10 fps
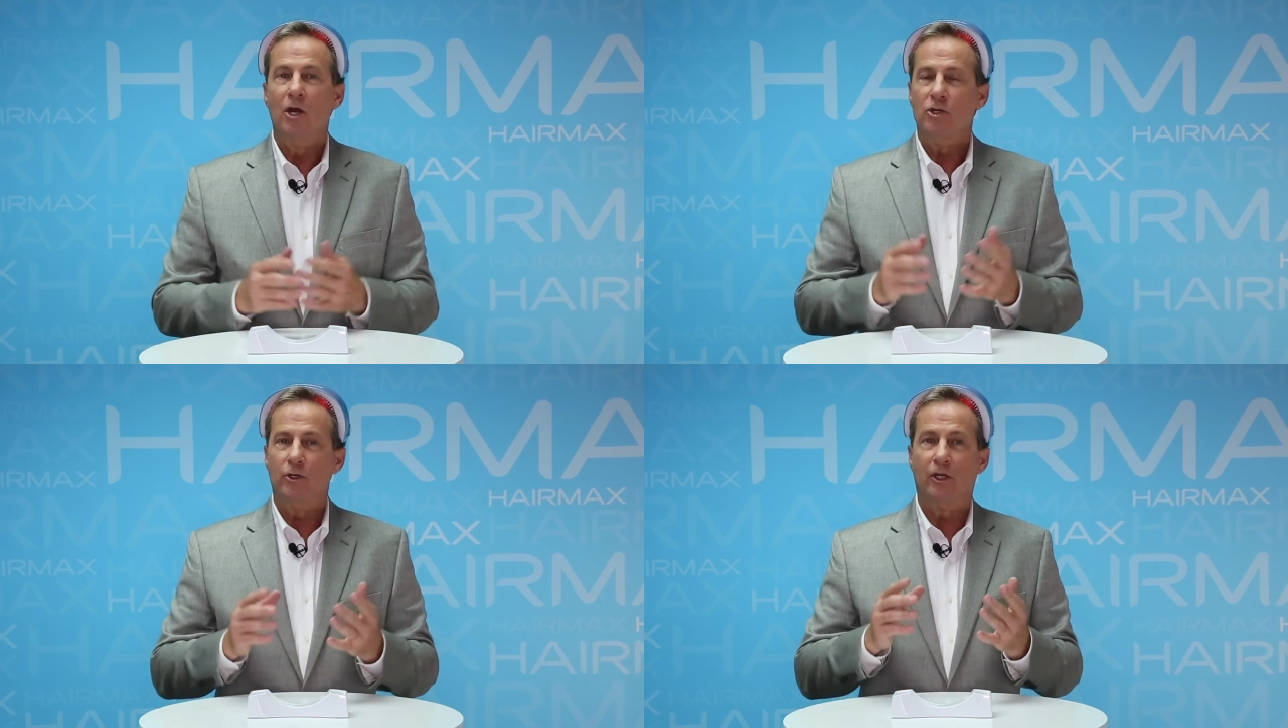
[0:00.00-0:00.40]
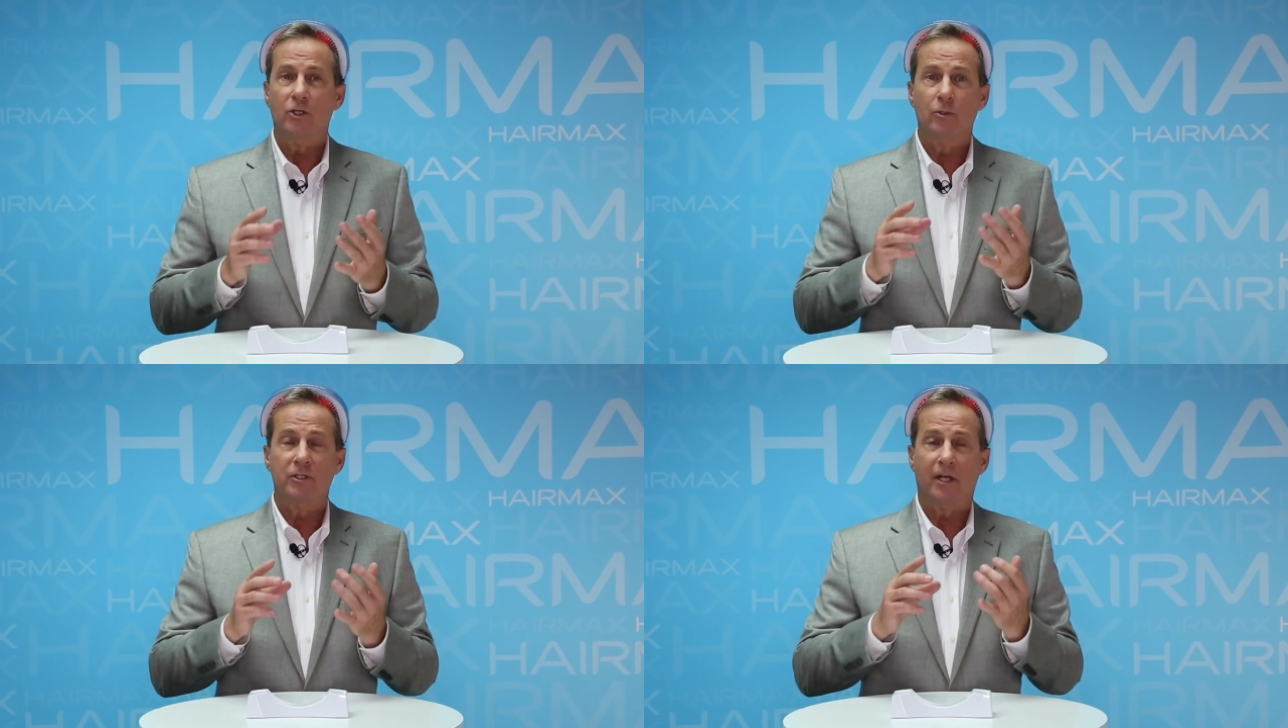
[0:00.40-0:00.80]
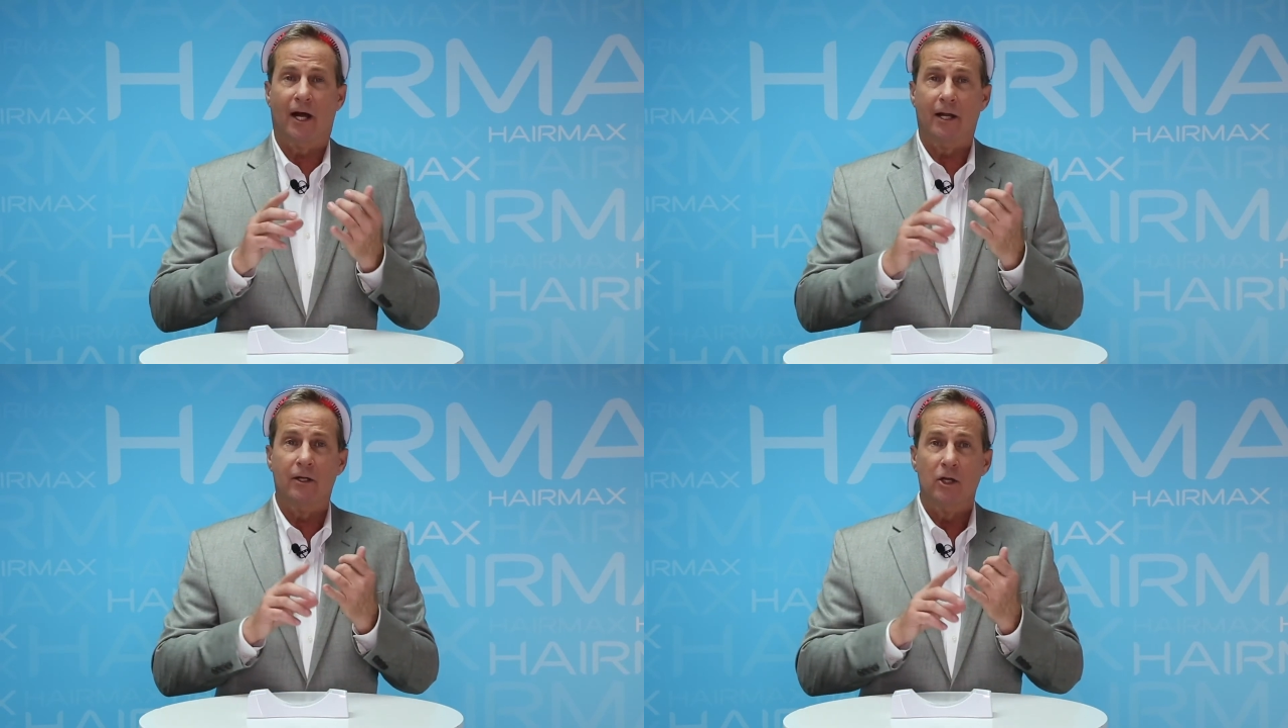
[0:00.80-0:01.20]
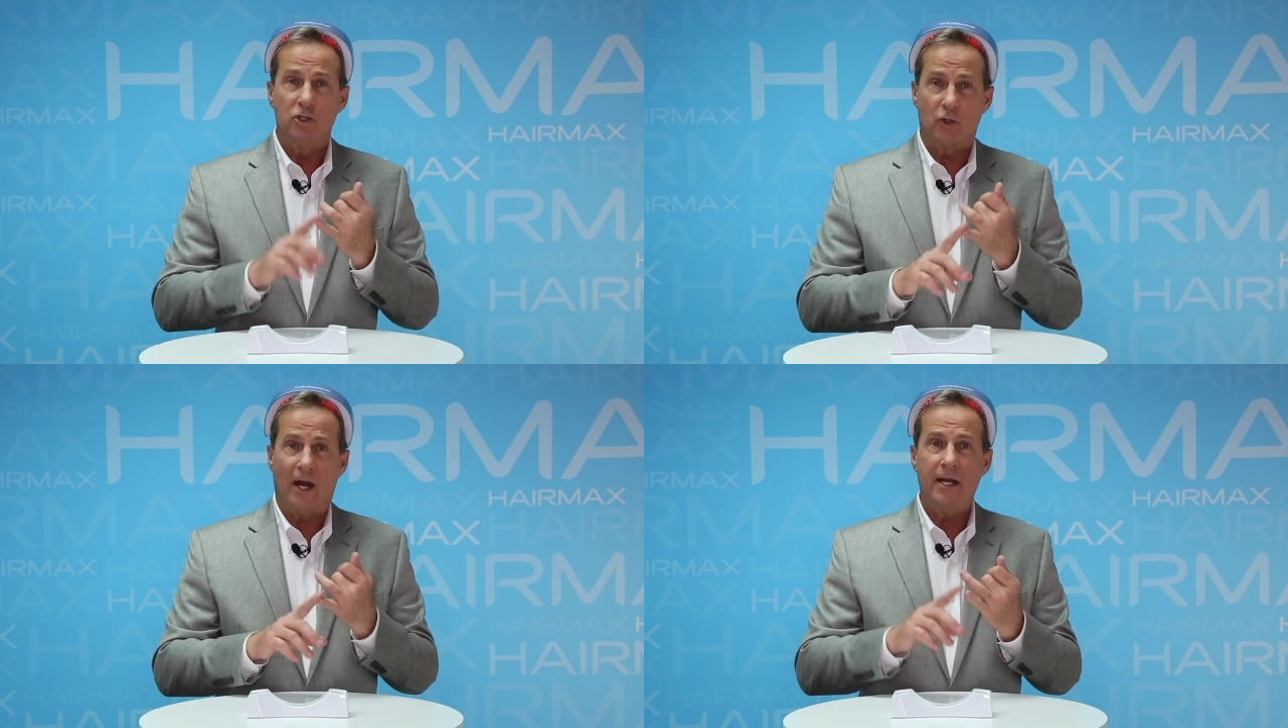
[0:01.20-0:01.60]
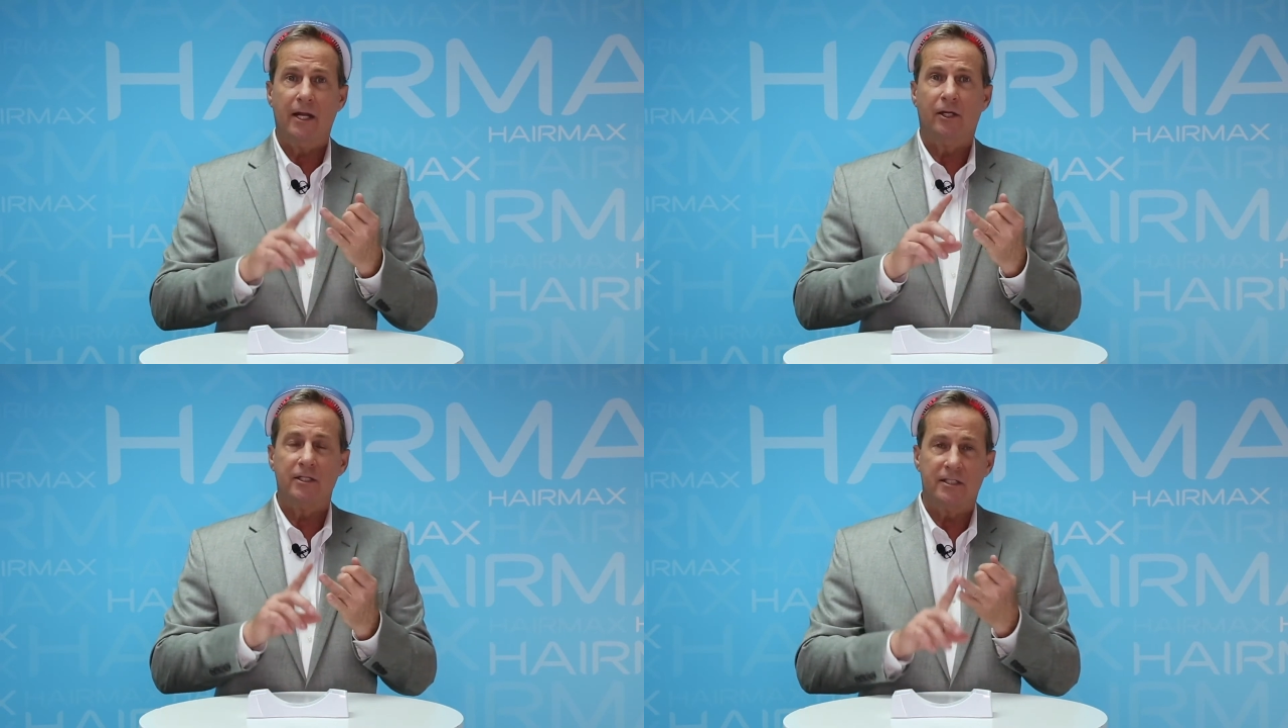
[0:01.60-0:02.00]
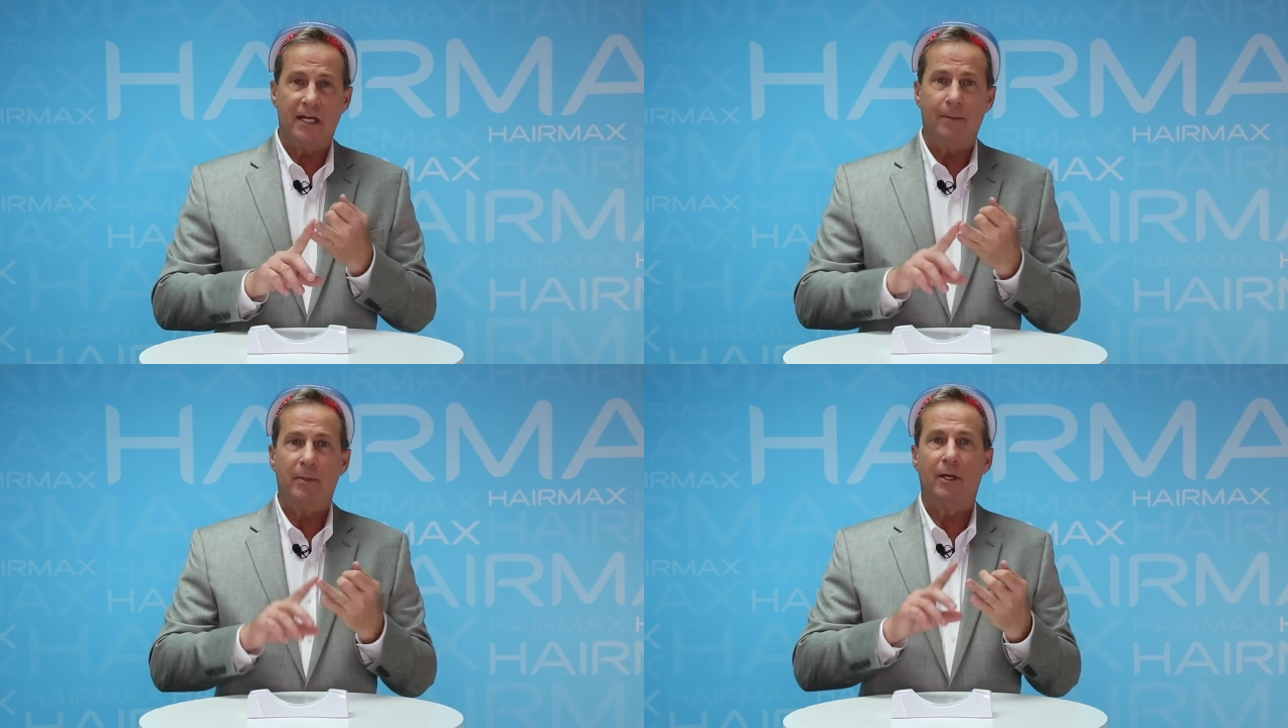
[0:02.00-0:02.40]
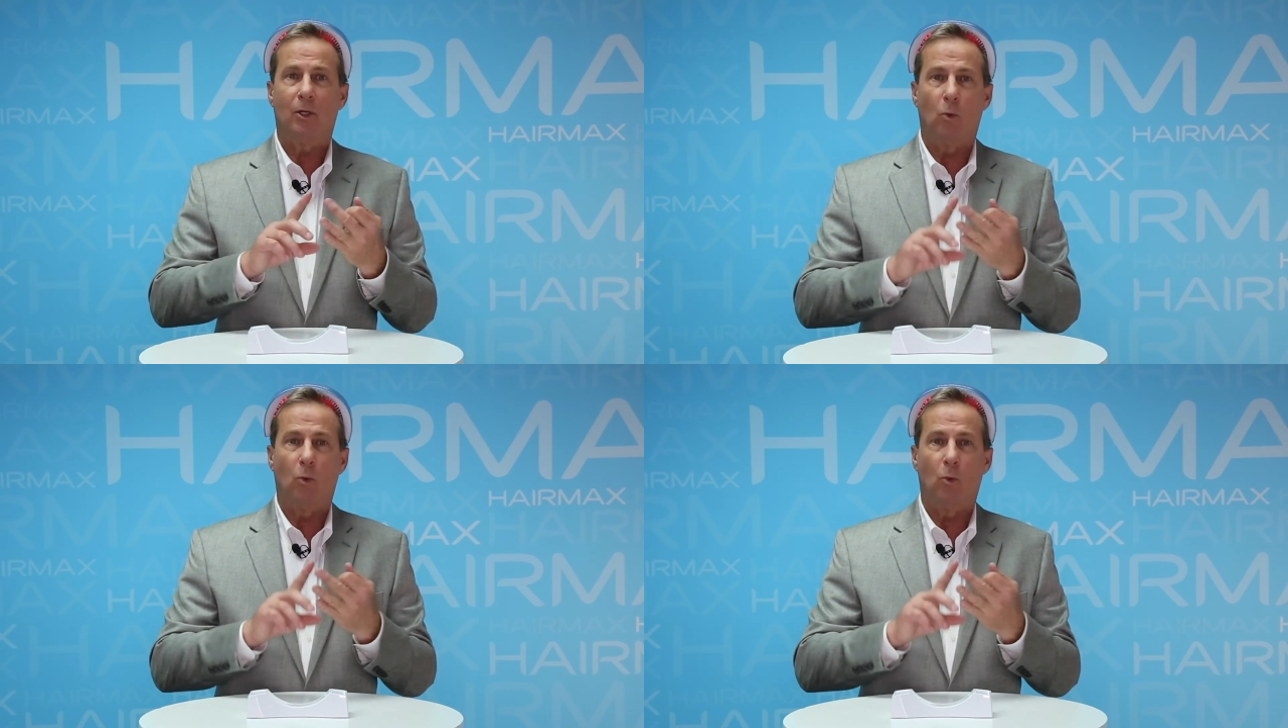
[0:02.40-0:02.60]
You can use it on dry hair, damp hair,